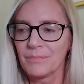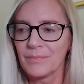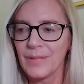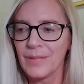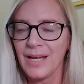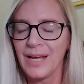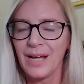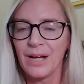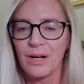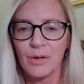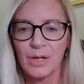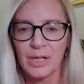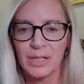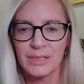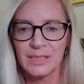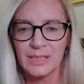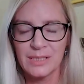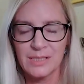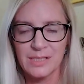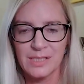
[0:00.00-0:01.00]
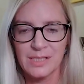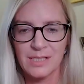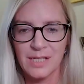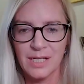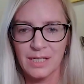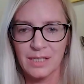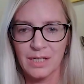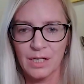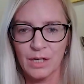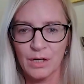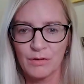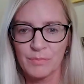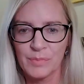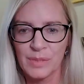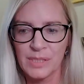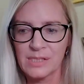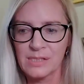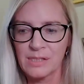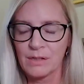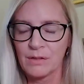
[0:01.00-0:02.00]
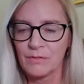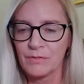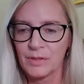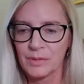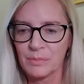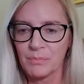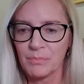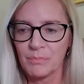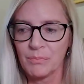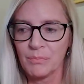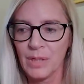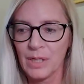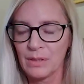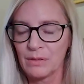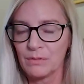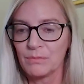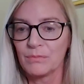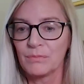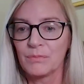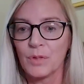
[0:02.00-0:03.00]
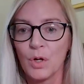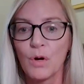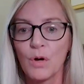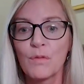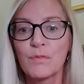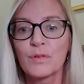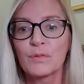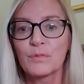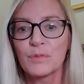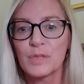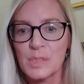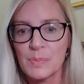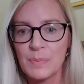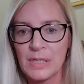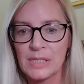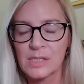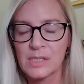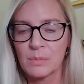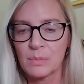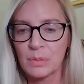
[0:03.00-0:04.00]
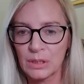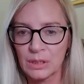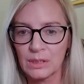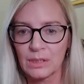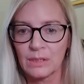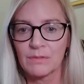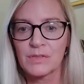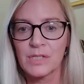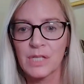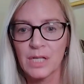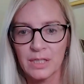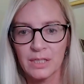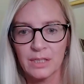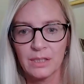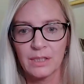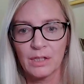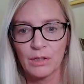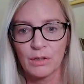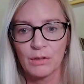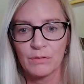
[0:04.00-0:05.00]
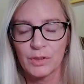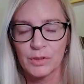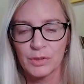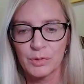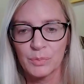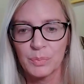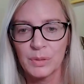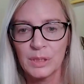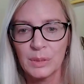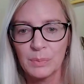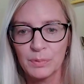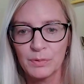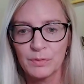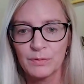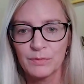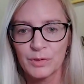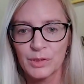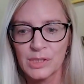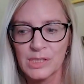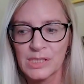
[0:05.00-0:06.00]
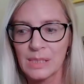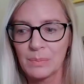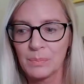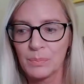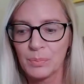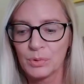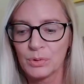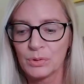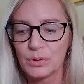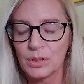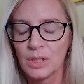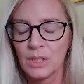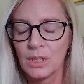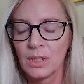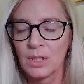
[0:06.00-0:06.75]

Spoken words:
how I need to take care of myself and my over responsibility of taking care of other people, for example.